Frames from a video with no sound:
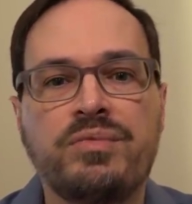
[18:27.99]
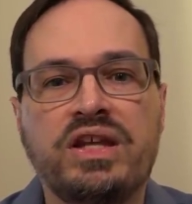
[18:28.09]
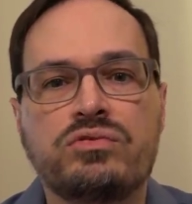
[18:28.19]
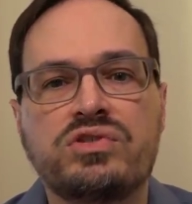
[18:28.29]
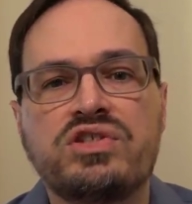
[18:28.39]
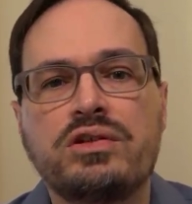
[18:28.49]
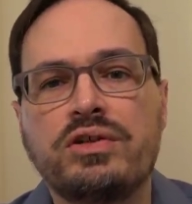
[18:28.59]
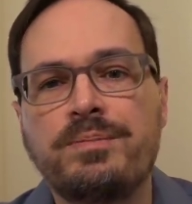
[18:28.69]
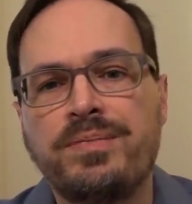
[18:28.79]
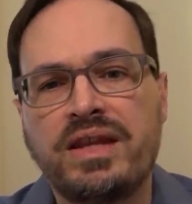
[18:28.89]

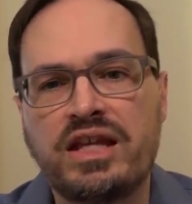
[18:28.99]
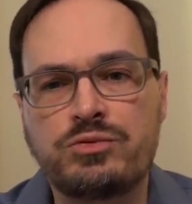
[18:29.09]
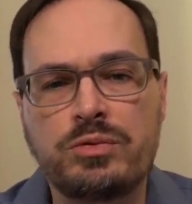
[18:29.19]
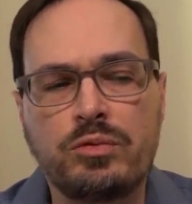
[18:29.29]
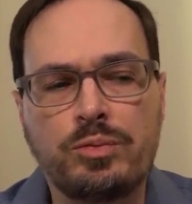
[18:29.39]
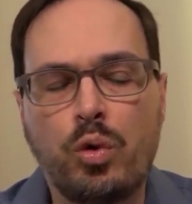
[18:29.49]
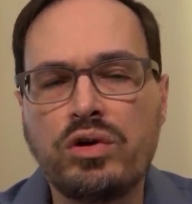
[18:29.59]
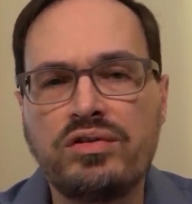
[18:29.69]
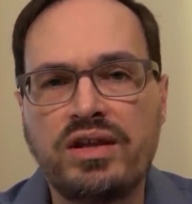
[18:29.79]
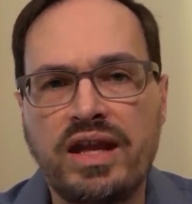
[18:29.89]
Interestingly, it's been
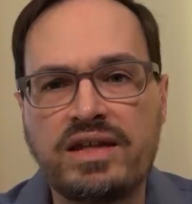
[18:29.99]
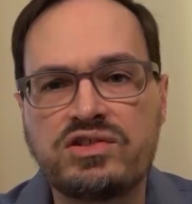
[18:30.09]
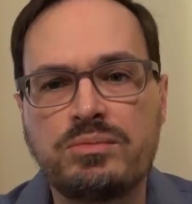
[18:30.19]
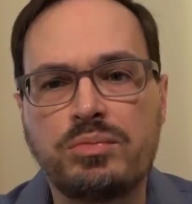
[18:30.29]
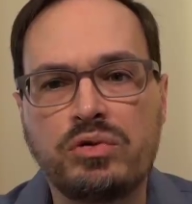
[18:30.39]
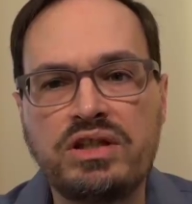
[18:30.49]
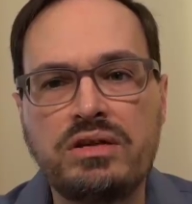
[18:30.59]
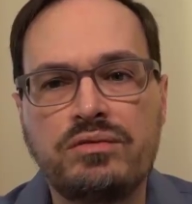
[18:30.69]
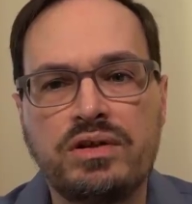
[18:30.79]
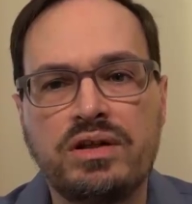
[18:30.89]
reported that Hansen
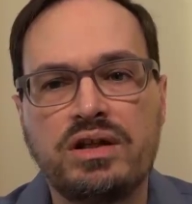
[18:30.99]
believed